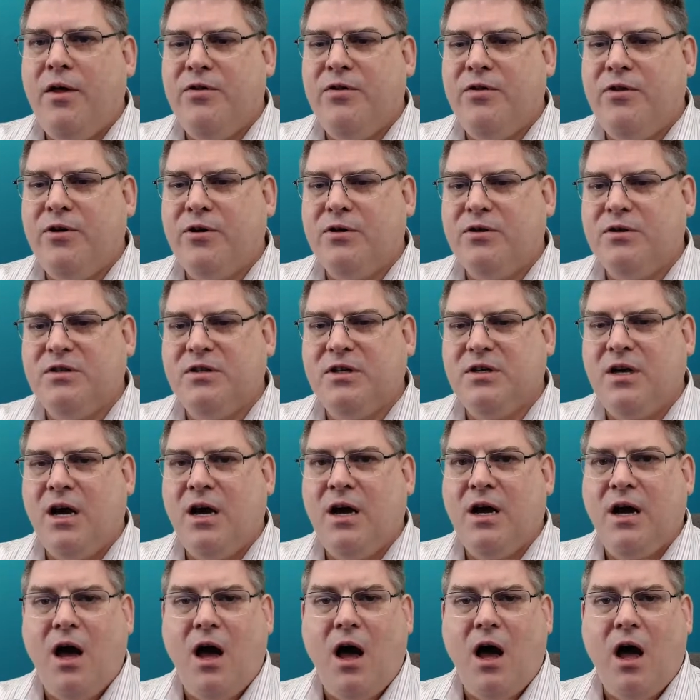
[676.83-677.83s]
there's
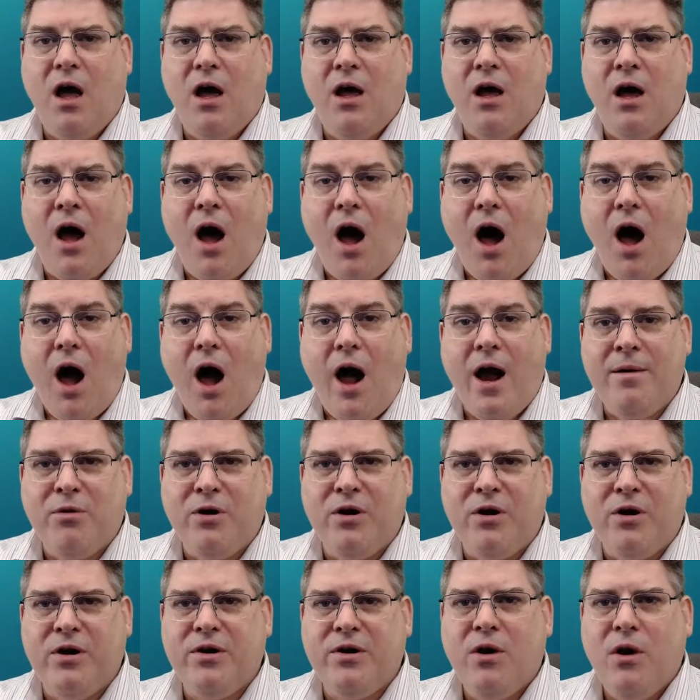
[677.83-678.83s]
a
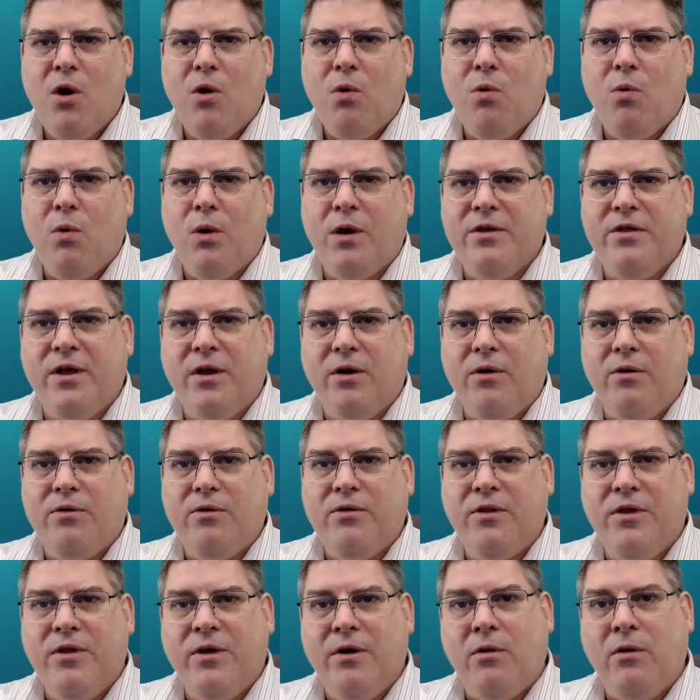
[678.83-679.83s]
hybrid where
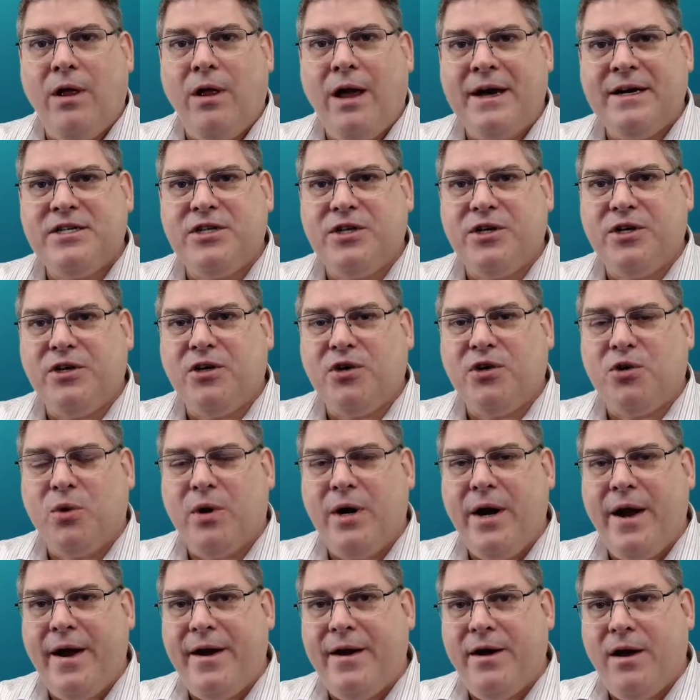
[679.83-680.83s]
they'll actually
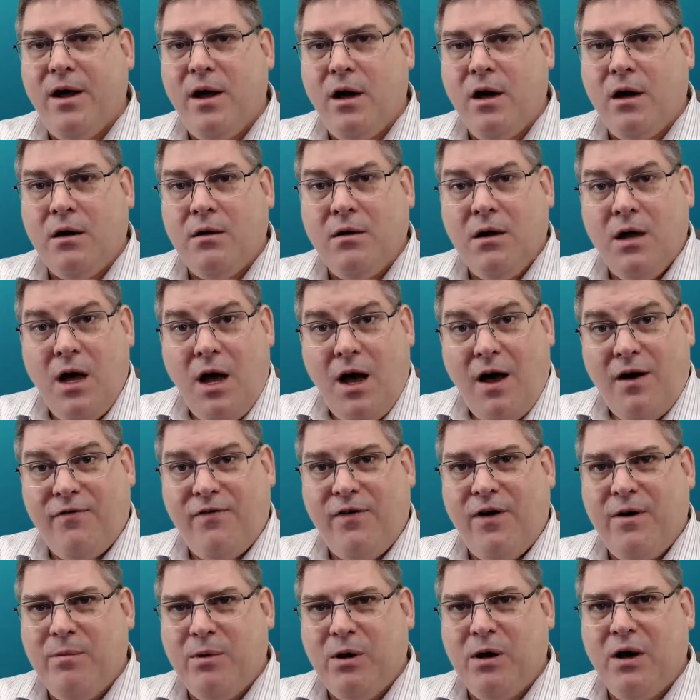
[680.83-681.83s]
create a
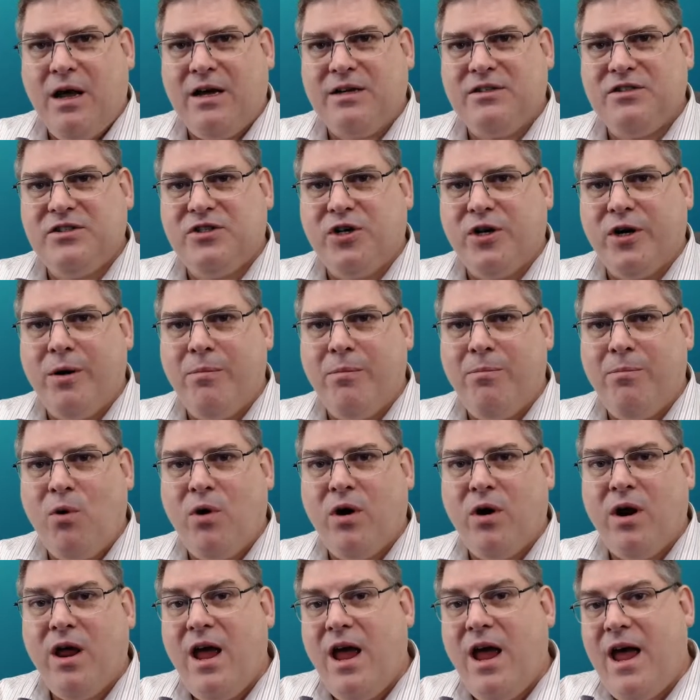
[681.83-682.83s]
fiberglass circuit
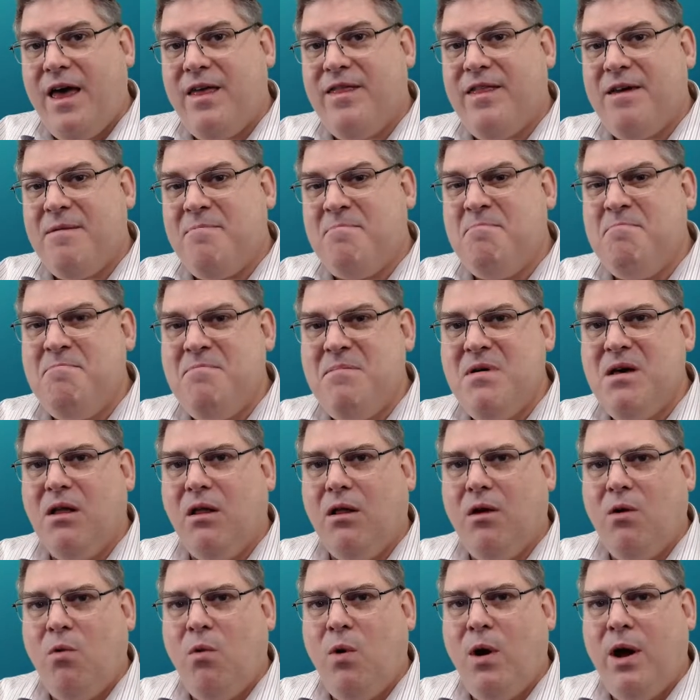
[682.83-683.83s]
board and then
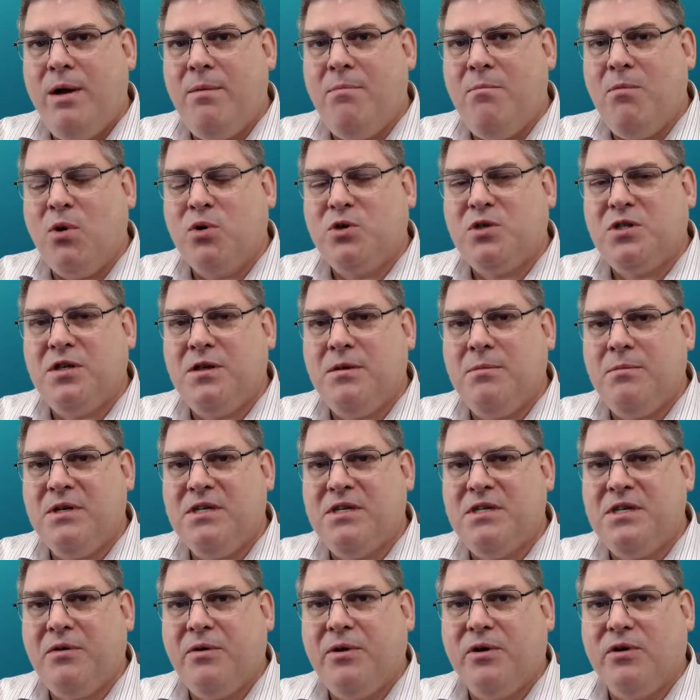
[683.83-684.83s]
mill away most of the
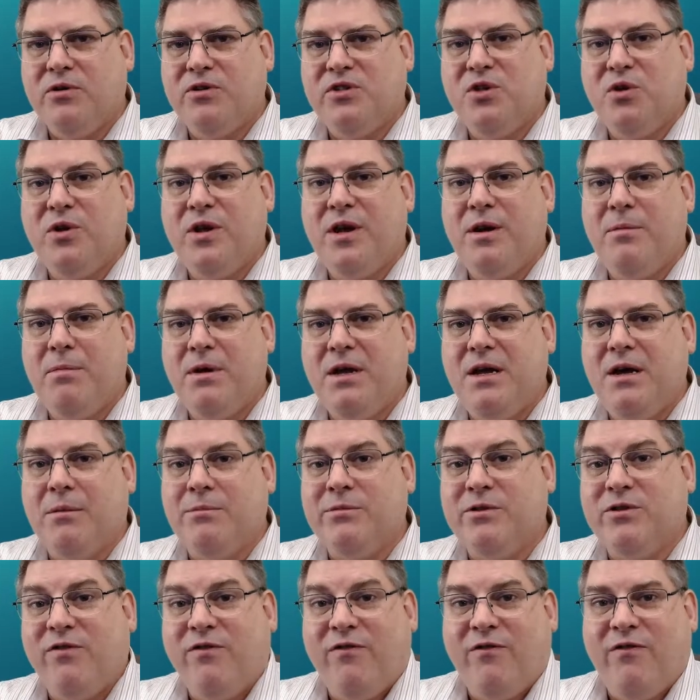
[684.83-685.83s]
material so that it
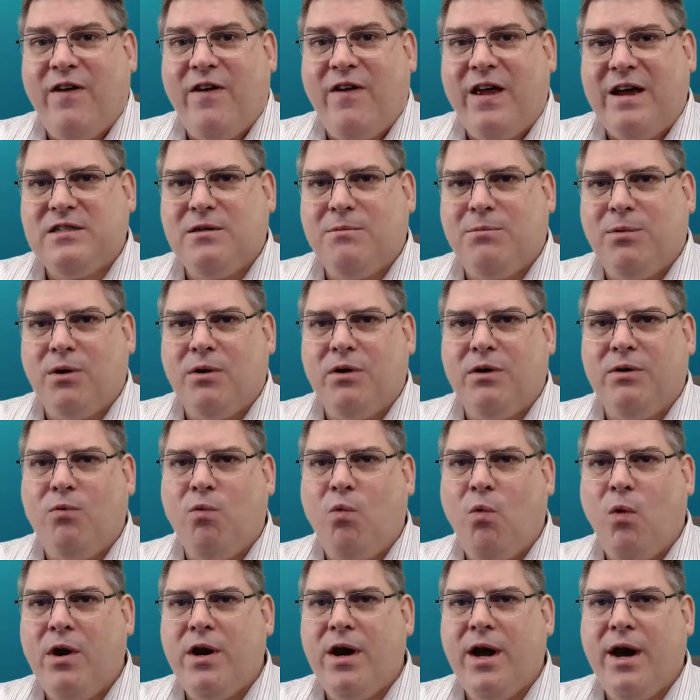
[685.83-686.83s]
becomes flexible
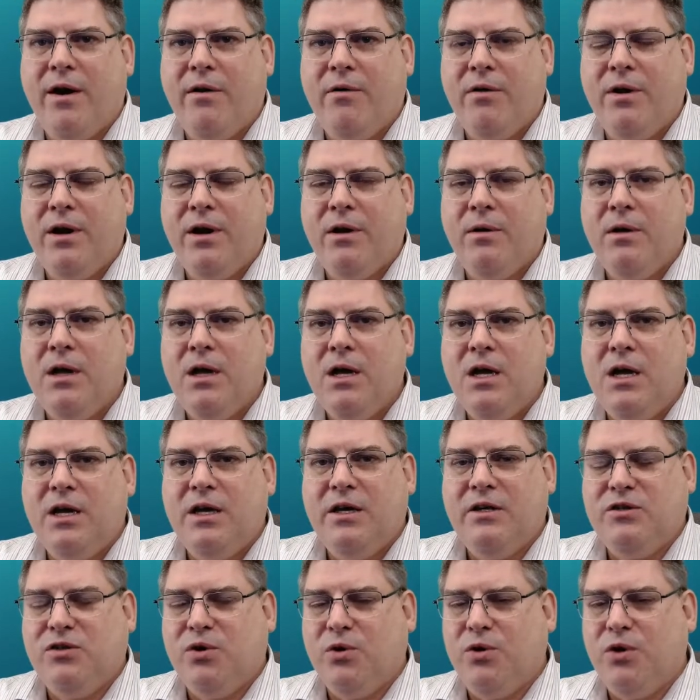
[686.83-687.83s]
in one area.
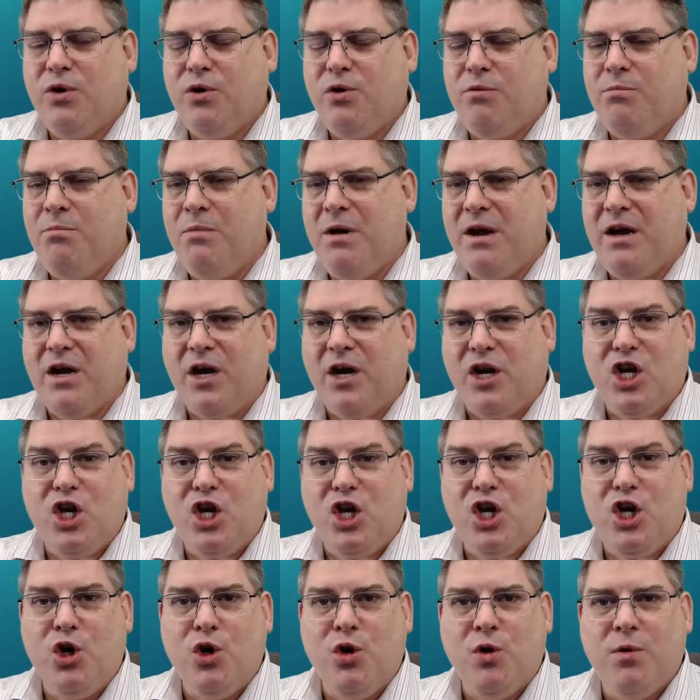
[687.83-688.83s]
And so you could make a
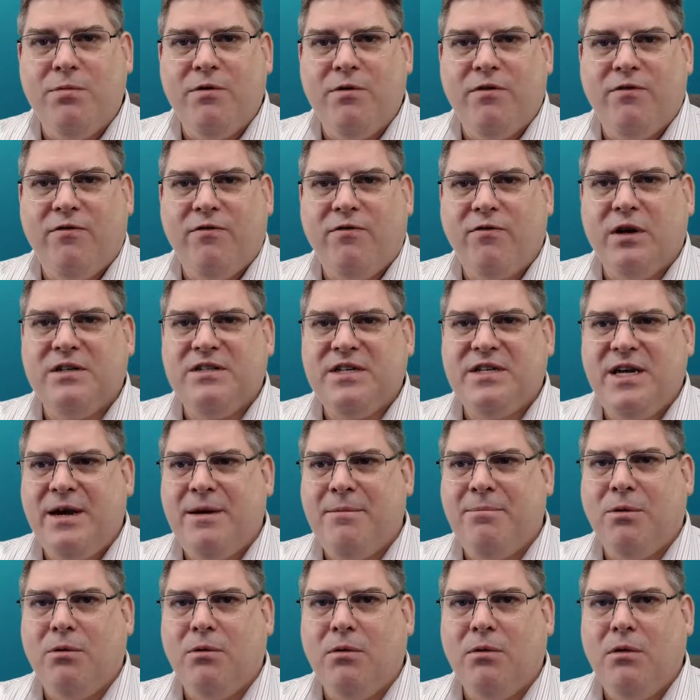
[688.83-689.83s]
cube, for
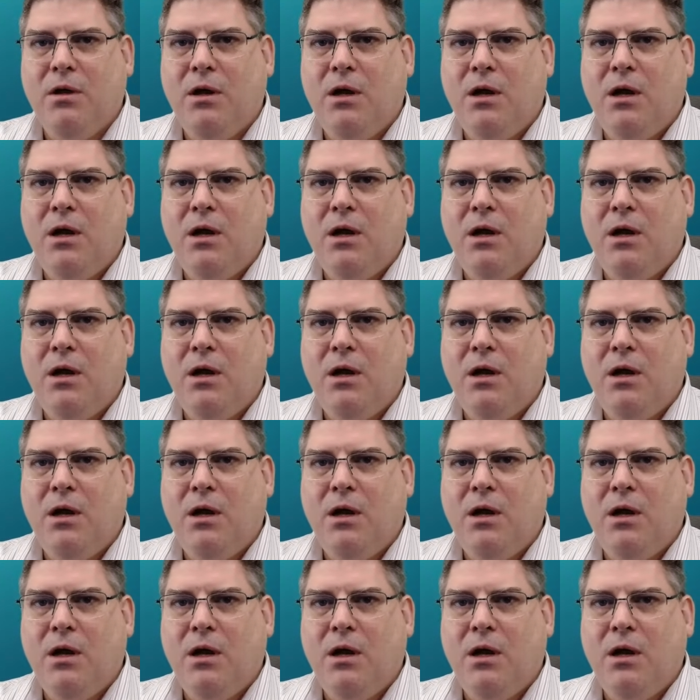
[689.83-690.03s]
example,